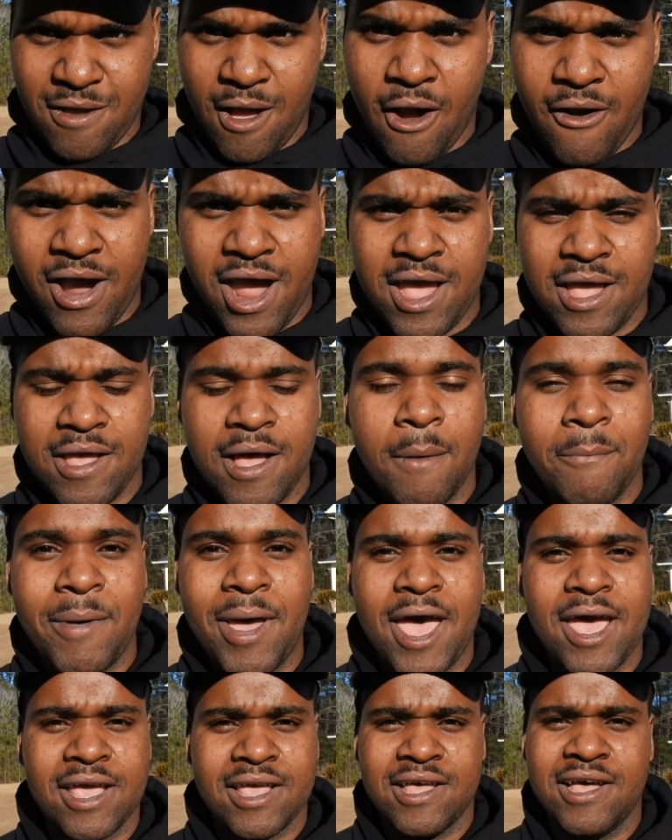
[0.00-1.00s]
all right, I'm
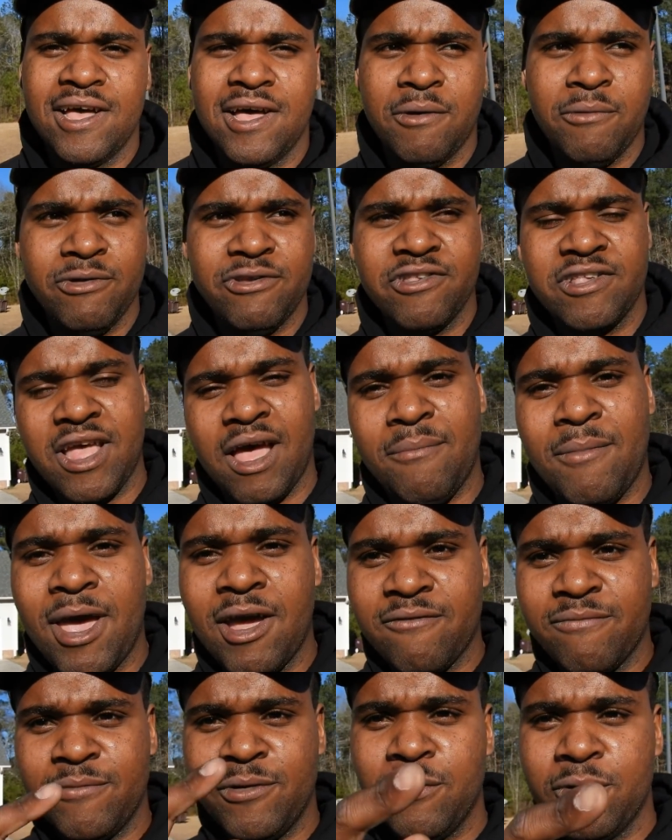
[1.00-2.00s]
back. Uh, we just got
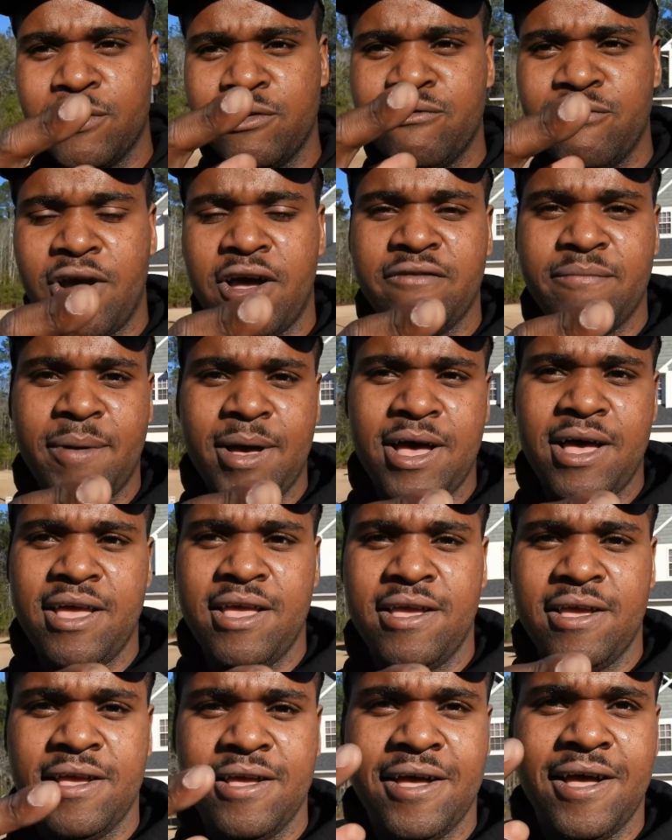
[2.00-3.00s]
back from doing the drive-by.
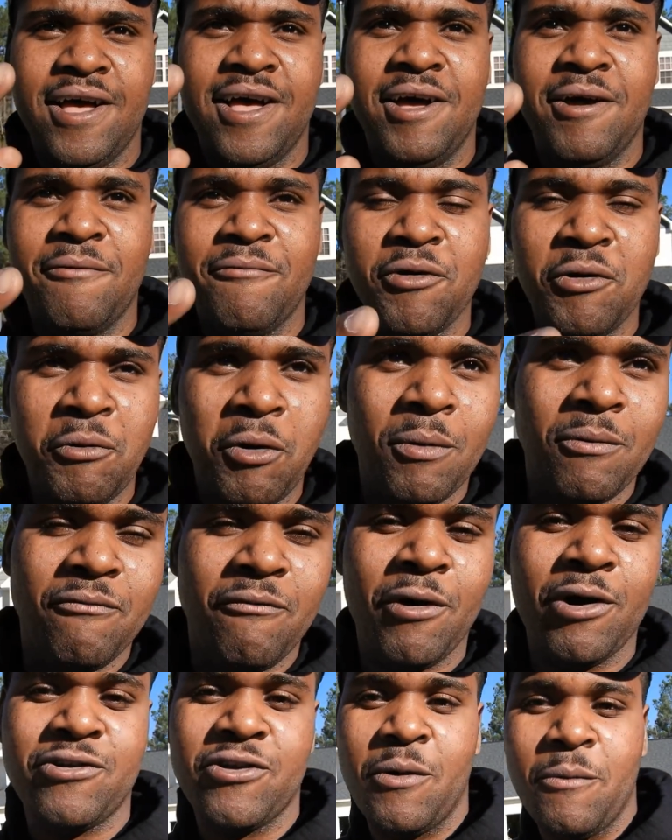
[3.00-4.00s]
Uh, real quick
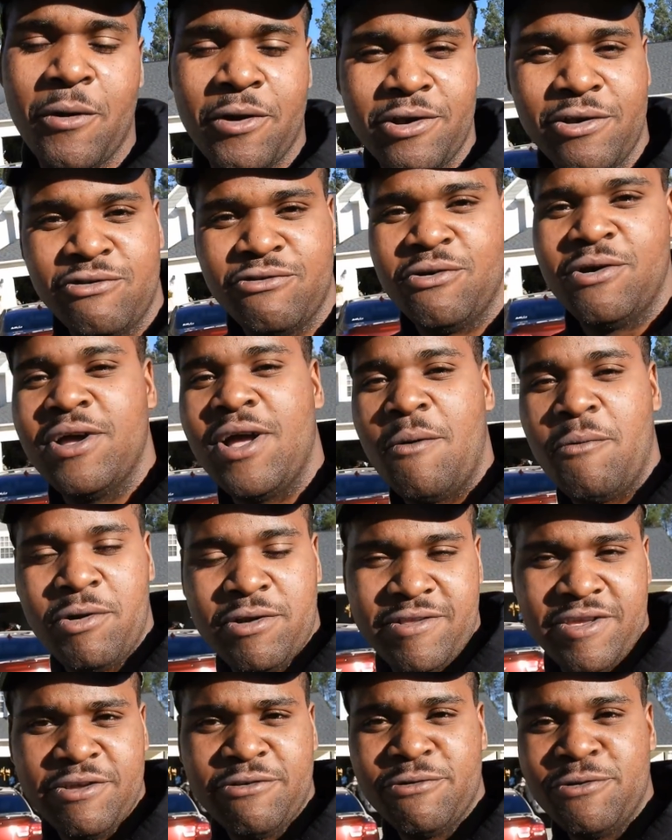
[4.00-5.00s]
before I start working on the truck, I
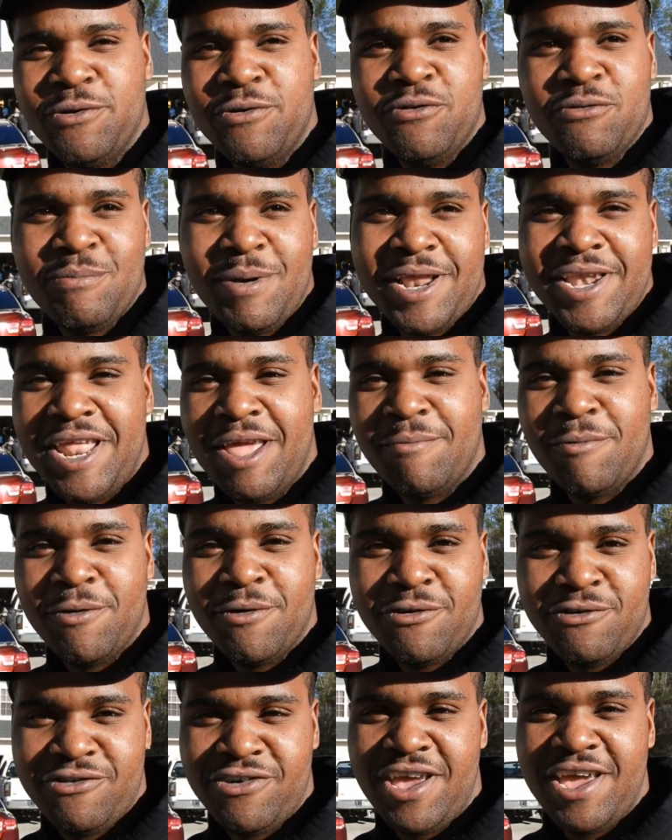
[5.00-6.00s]
wanted to introduce my
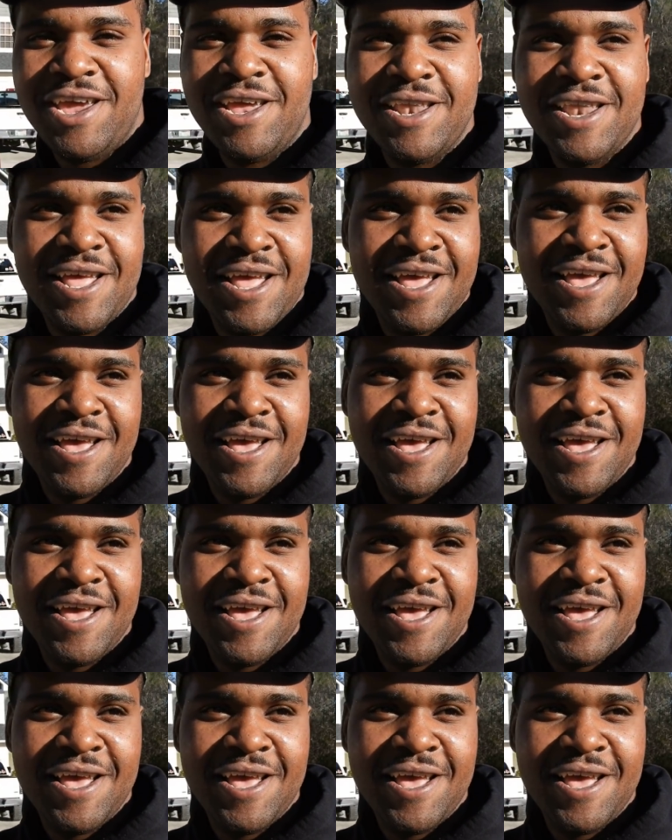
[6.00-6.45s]
neighbor Shane.